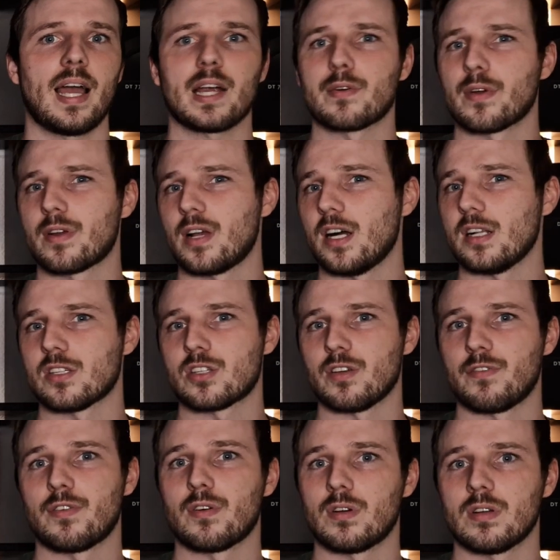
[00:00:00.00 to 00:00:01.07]
agriculture
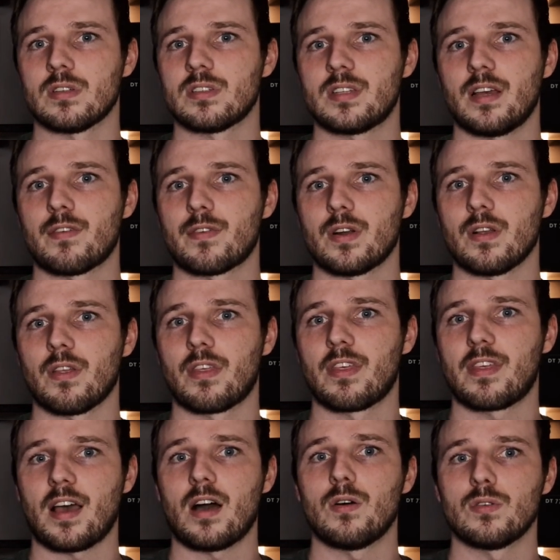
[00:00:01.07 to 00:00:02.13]
for several
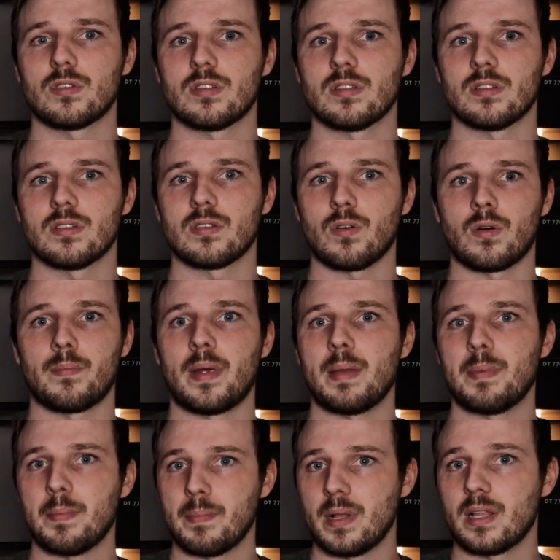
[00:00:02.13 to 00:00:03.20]
thousand or
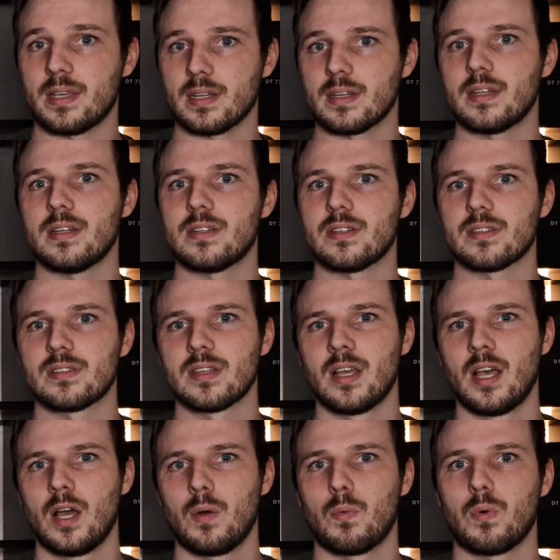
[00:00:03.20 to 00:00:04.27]
maybe million years,
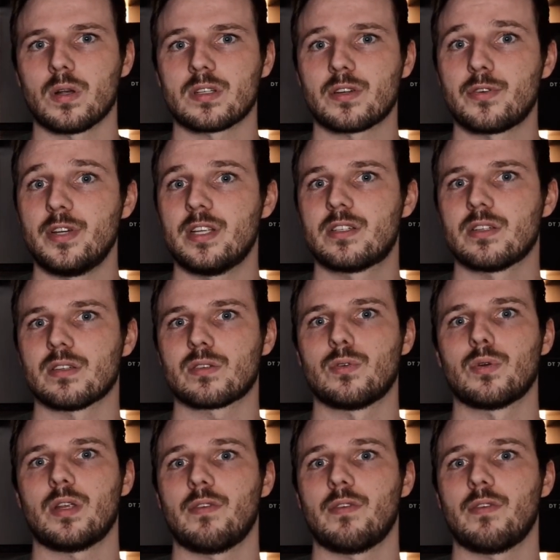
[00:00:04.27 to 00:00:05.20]
what creatures could